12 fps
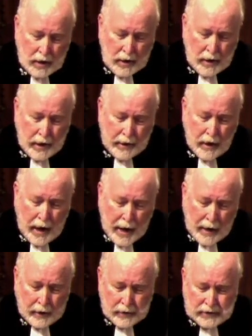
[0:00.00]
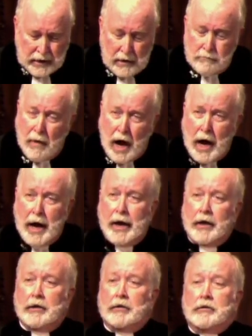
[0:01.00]
and Alan's and
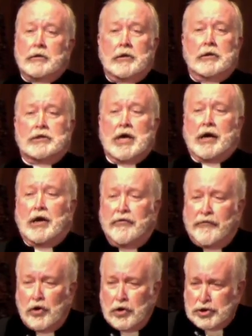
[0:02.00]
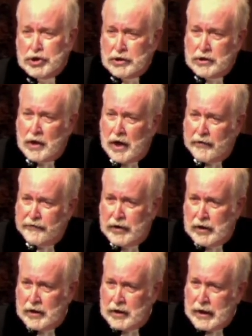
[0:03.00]
my second version of
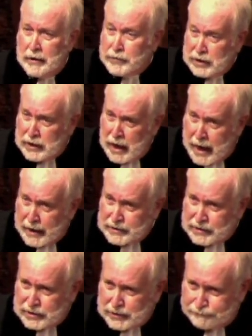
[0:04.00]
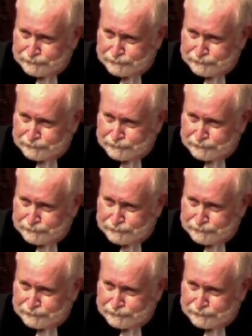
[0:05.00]
the empty nest.